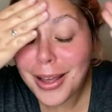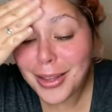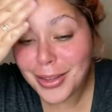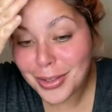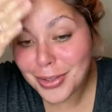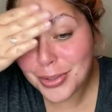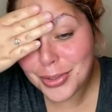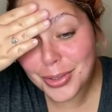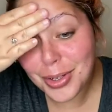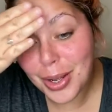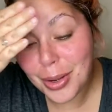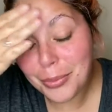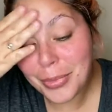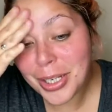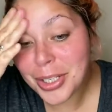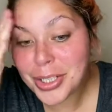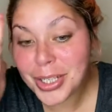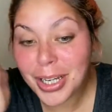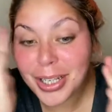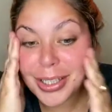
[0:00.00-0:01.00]
There's not
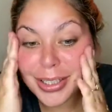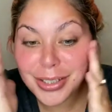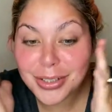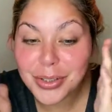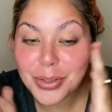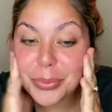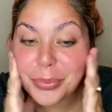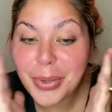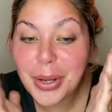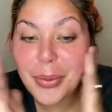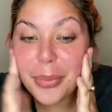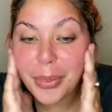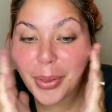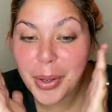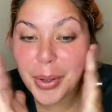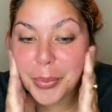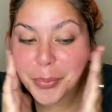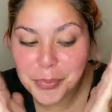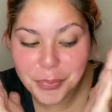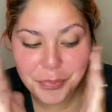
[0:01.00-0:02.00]
much I can do about them.